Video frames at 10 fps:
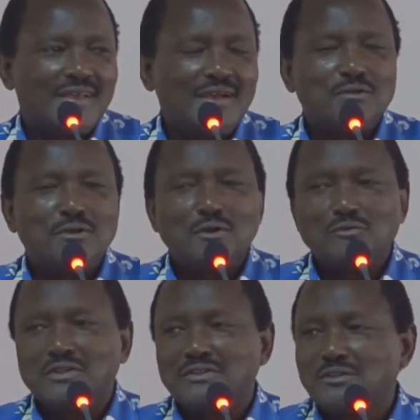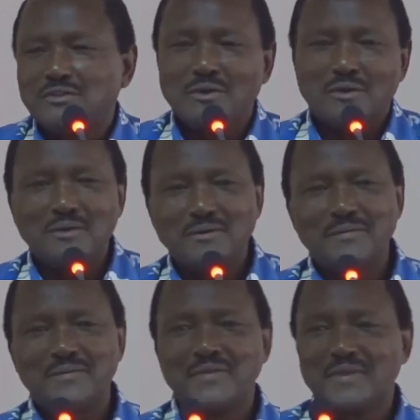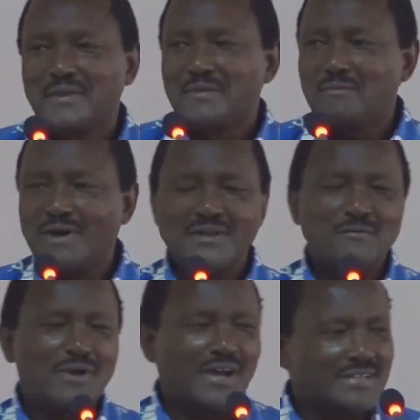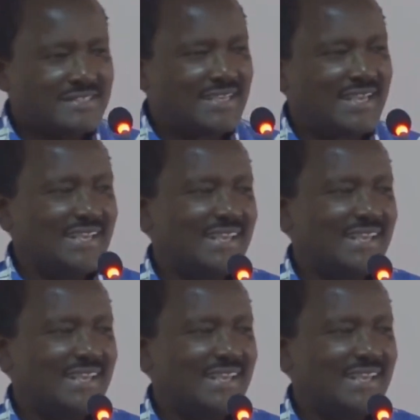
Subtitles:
I will not withdraw my remarks.